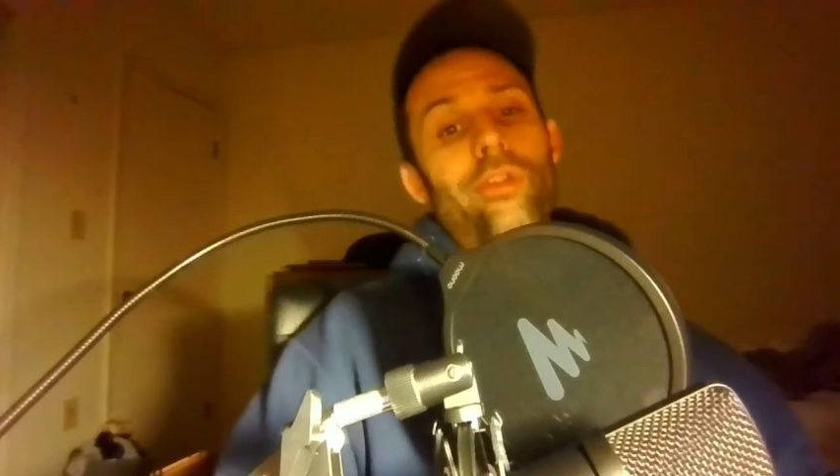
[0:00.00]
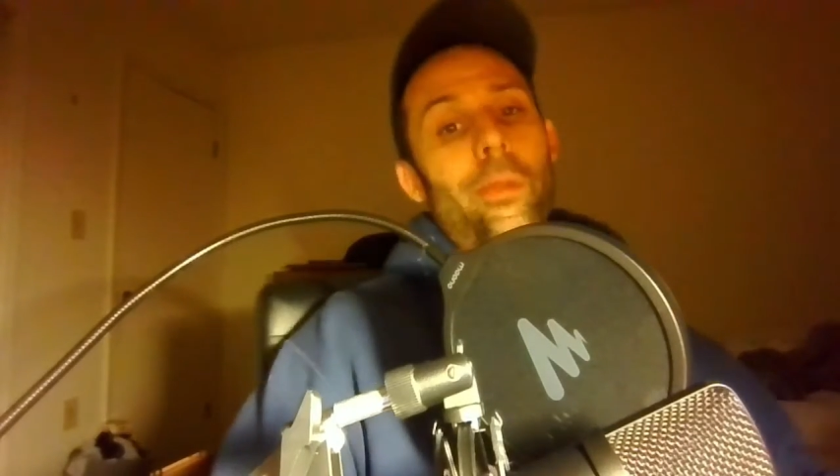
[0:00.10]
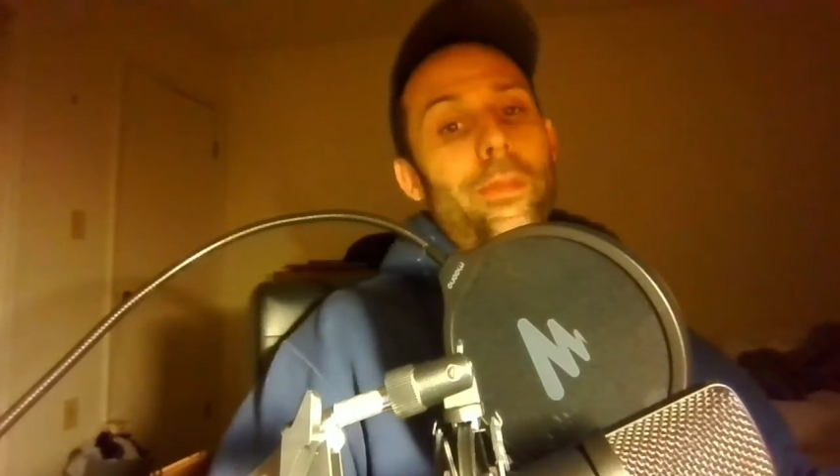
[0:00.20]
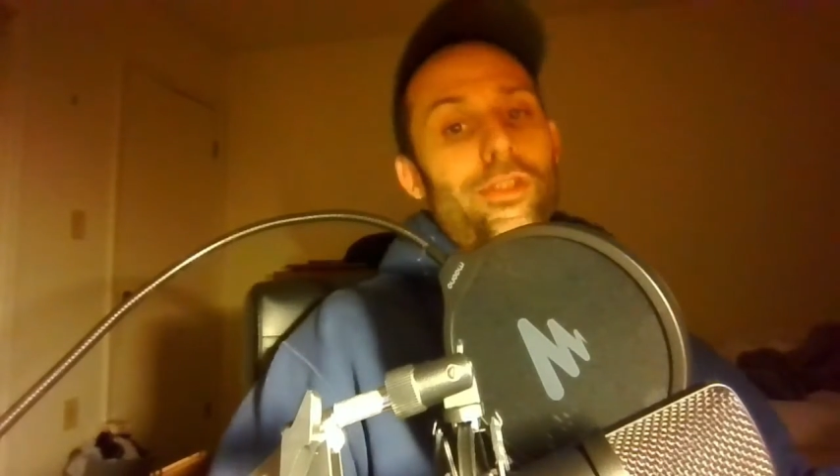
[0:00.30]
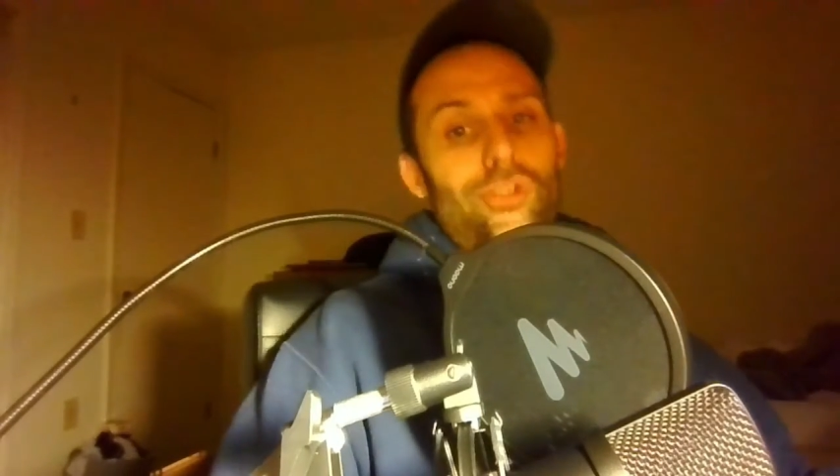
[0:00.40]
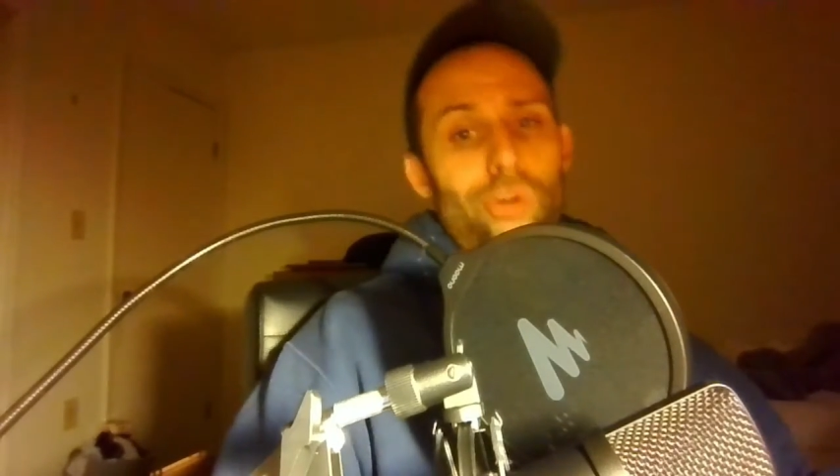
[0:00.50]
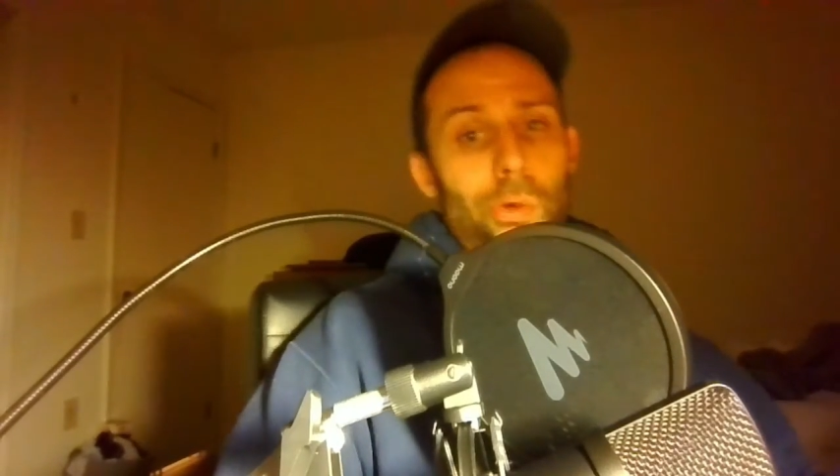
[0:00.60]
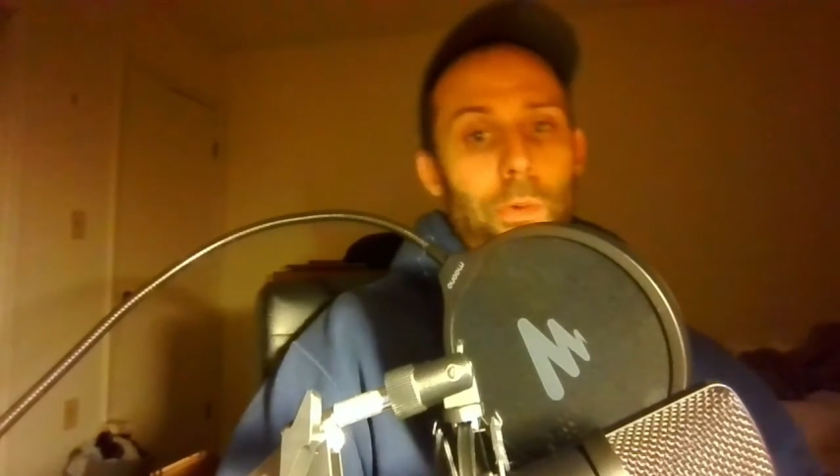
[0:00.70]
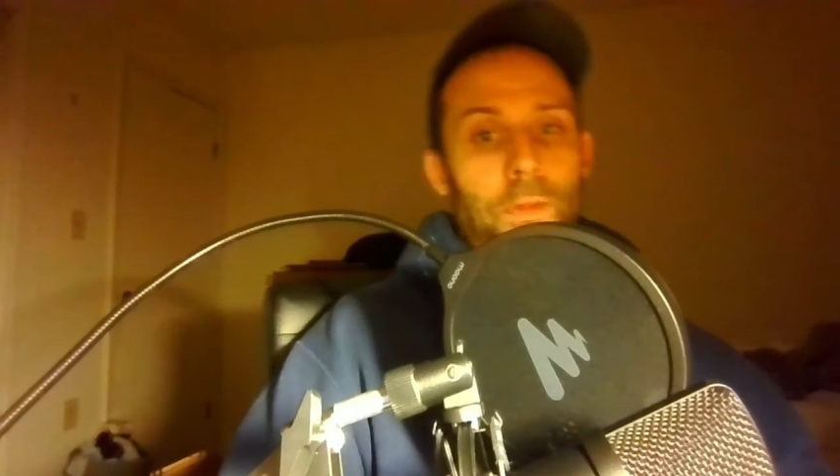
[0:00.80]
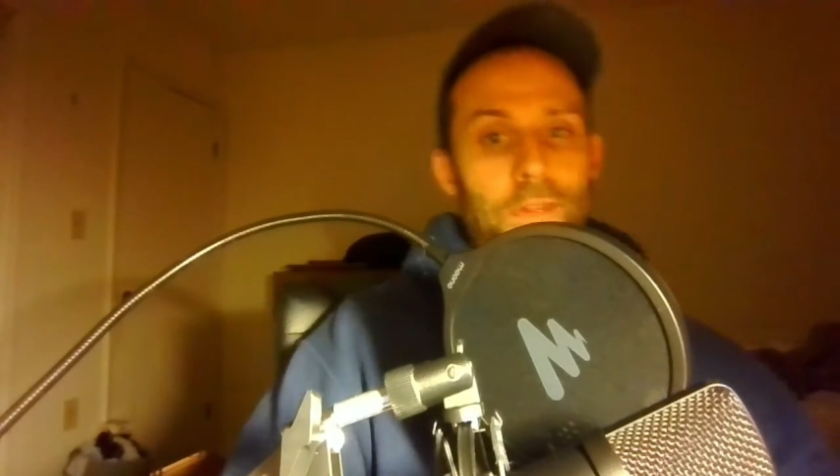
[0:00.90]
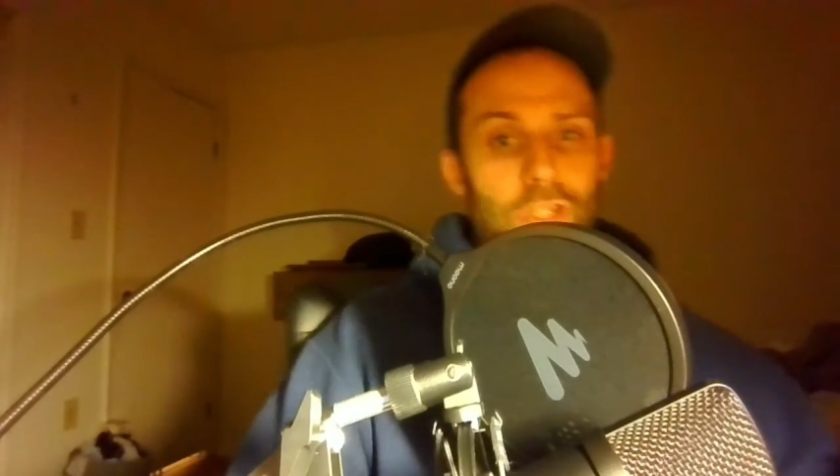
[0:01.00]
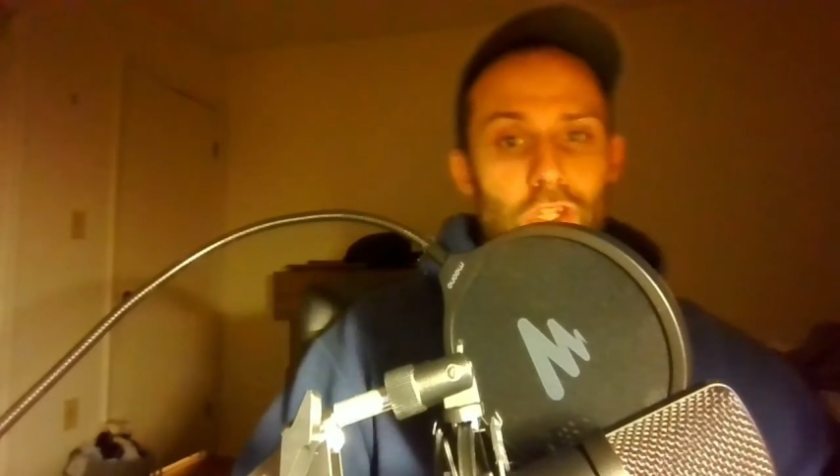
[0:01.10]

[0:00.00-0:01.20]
this is going to be a short one.